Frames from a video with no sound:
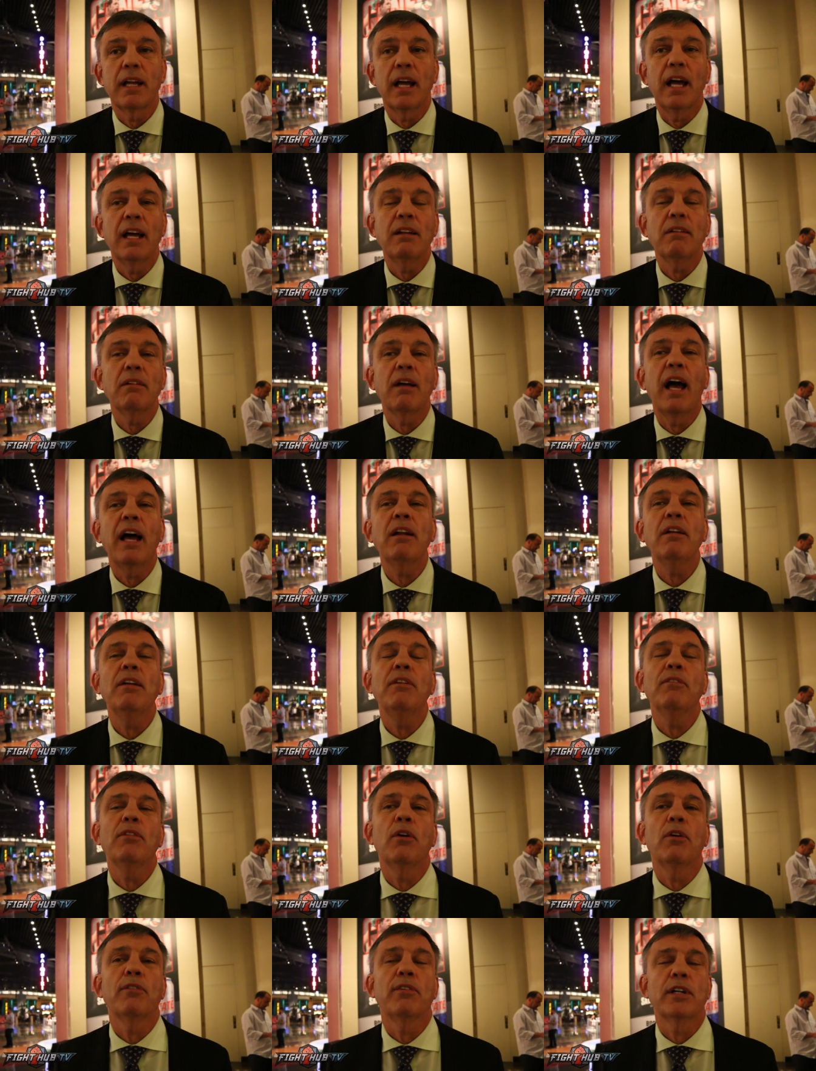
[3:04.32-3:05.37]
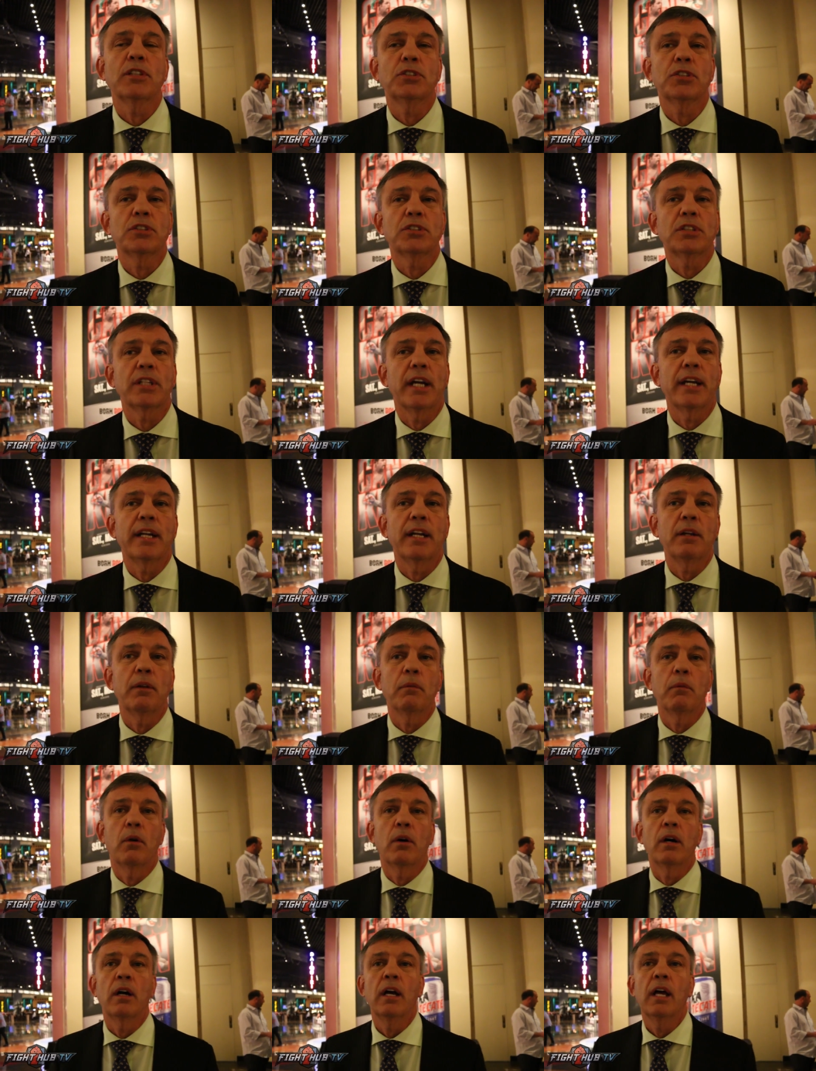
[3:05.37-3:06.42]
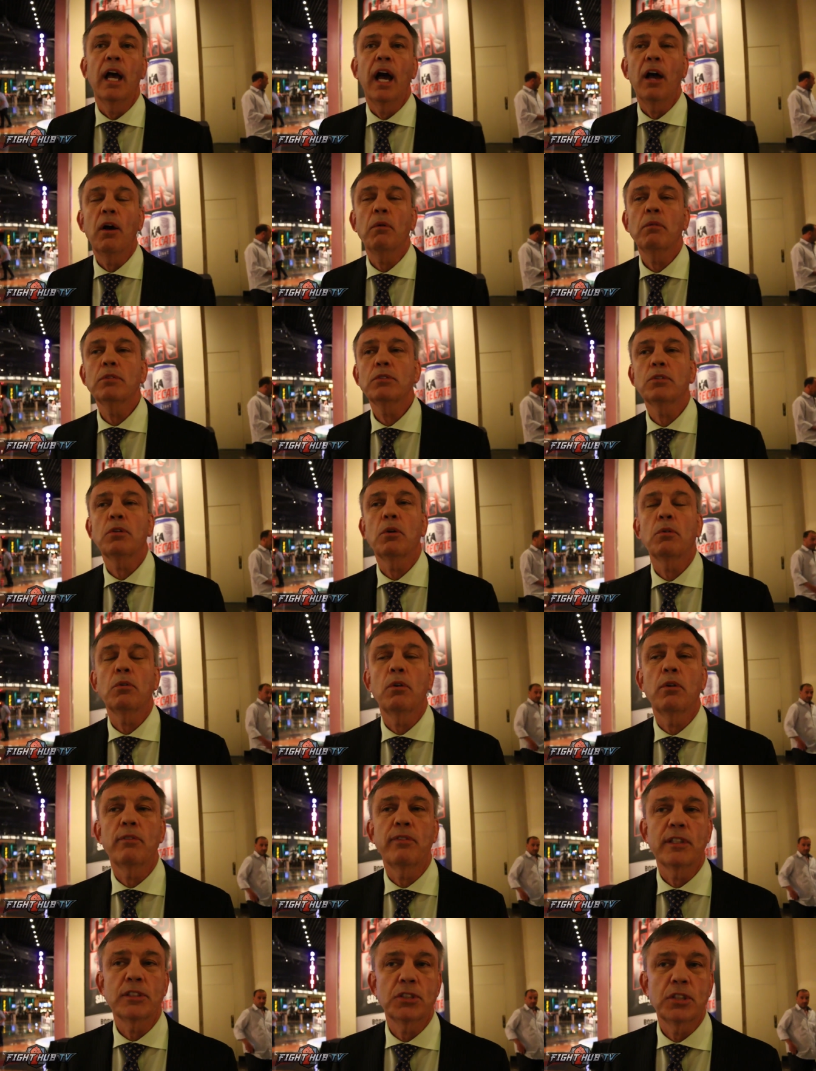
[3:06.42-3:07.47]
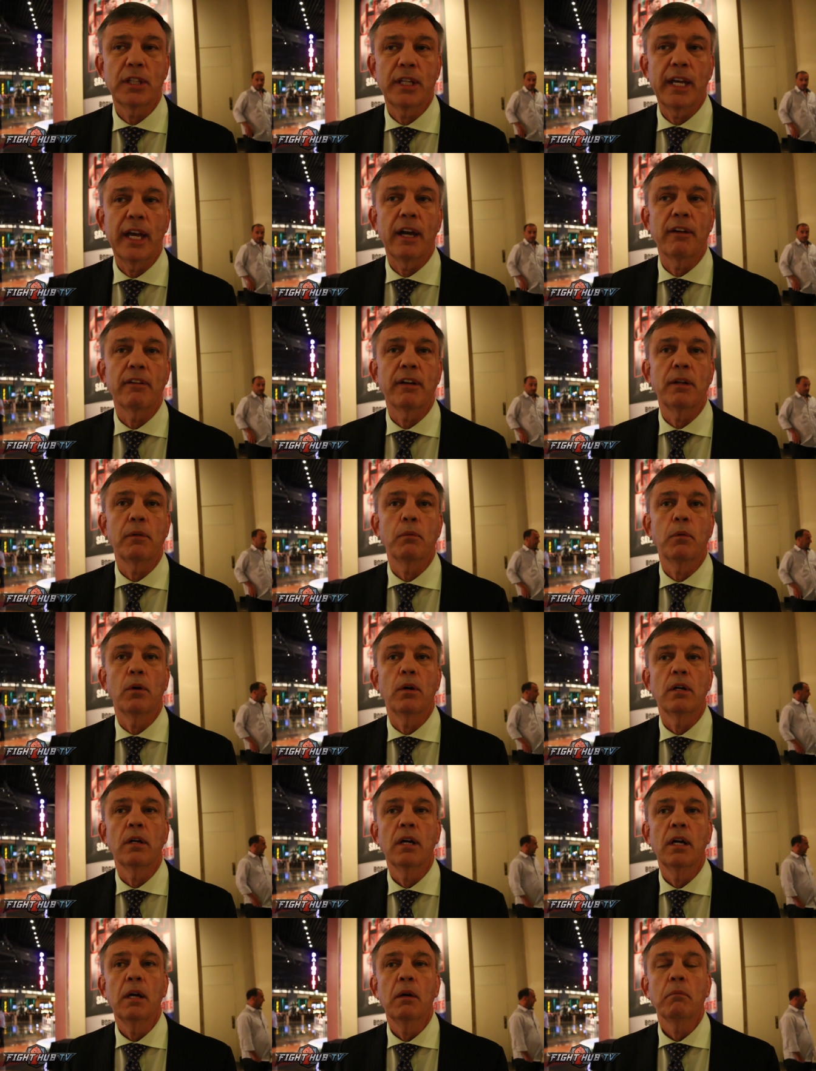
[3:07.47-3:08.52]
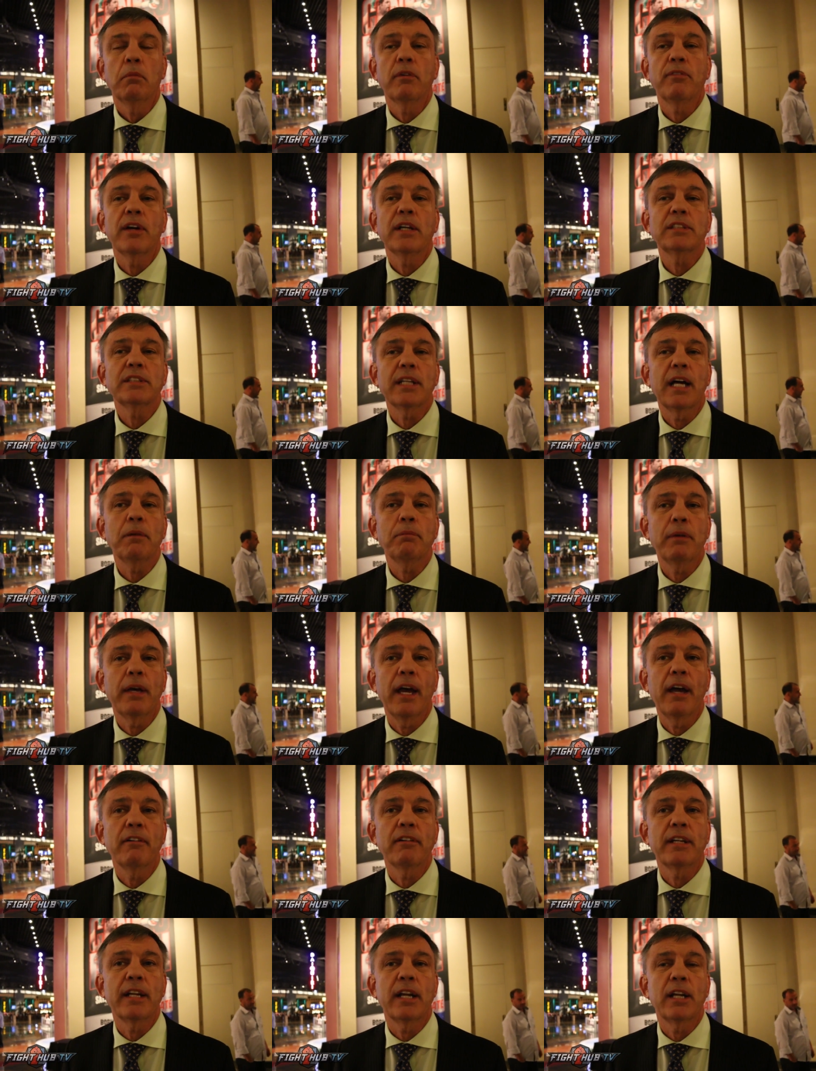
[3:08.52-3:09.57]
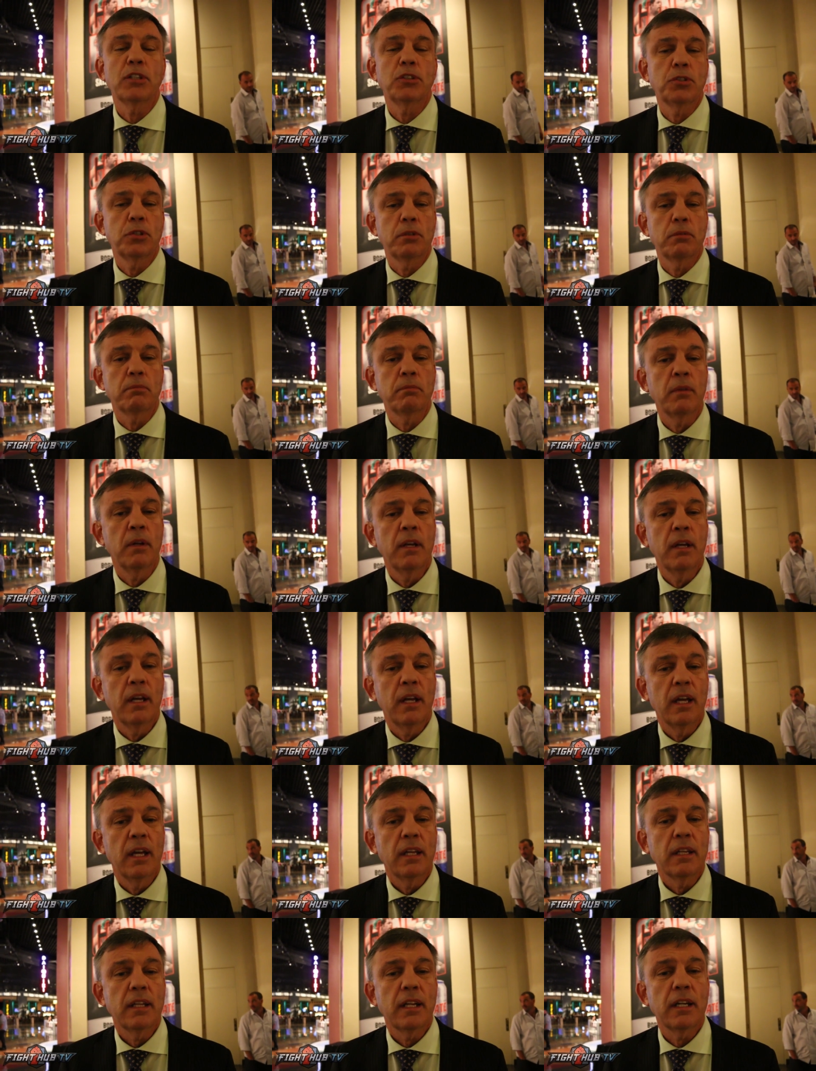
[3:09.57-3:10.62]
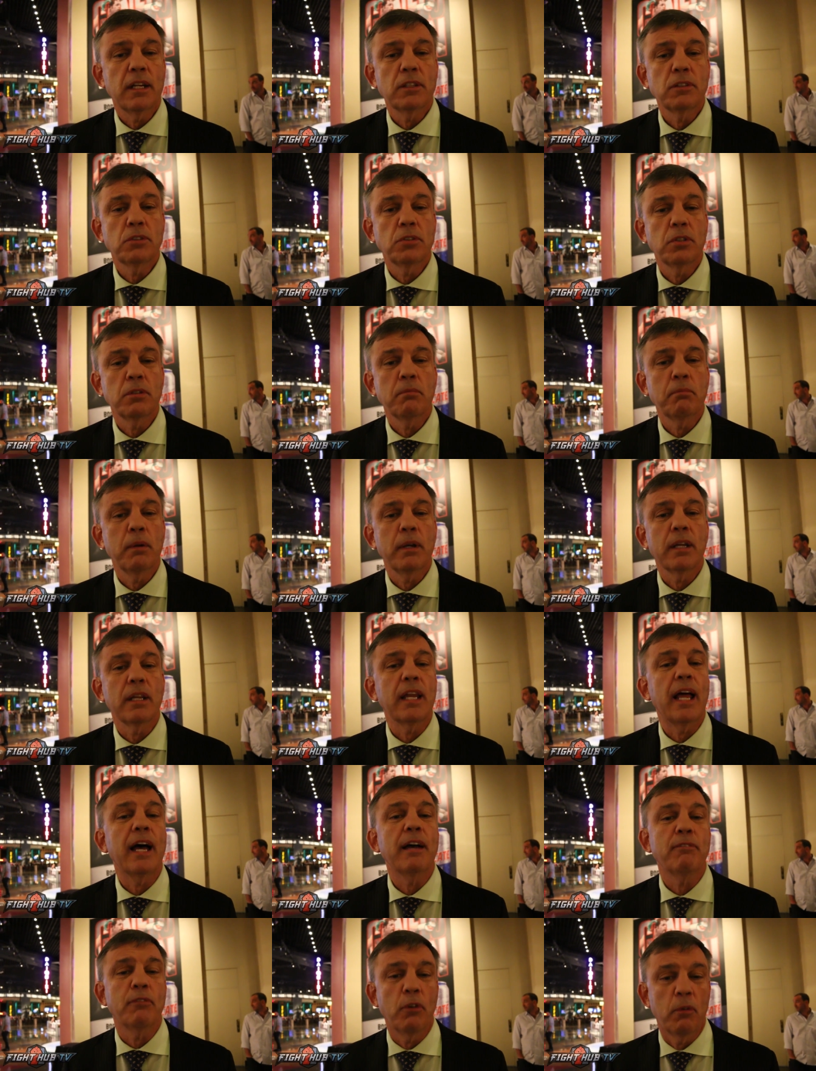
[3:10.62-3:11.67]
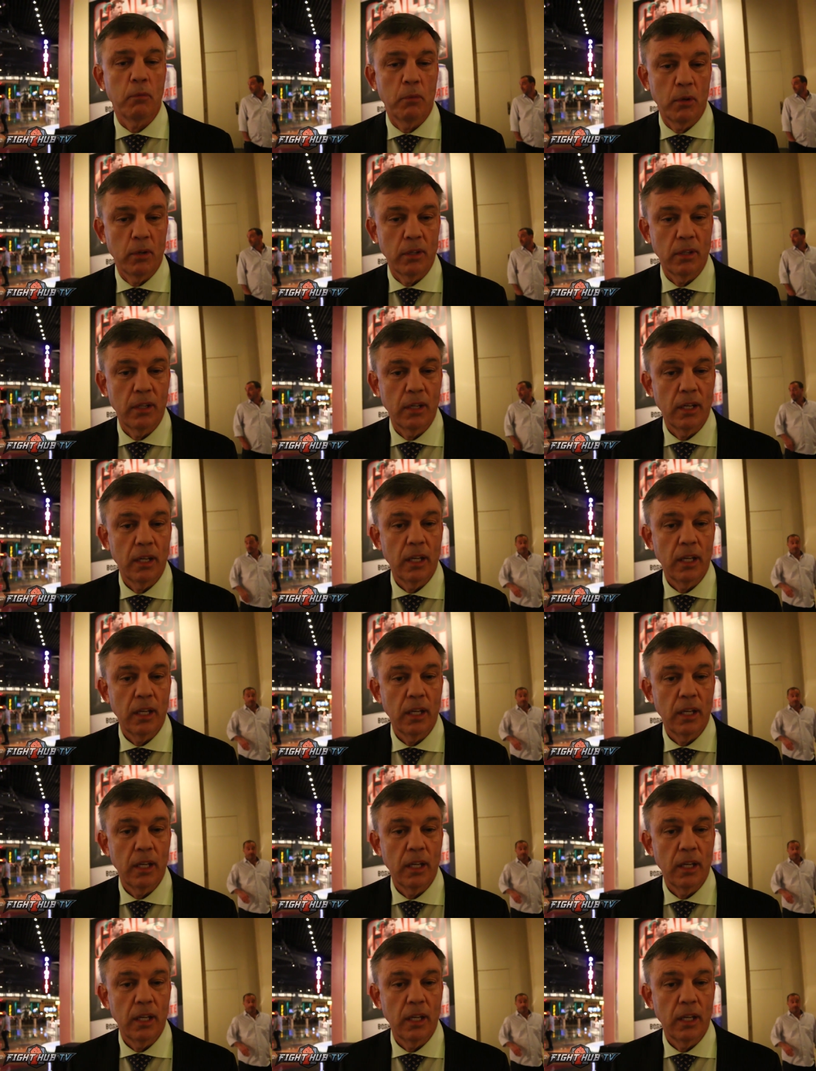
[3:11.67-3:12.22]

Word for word: I don't even know if I should say it anymore. I almost don't know if I should care anymore. But if I stop caring, then I shouldn't be alive no more.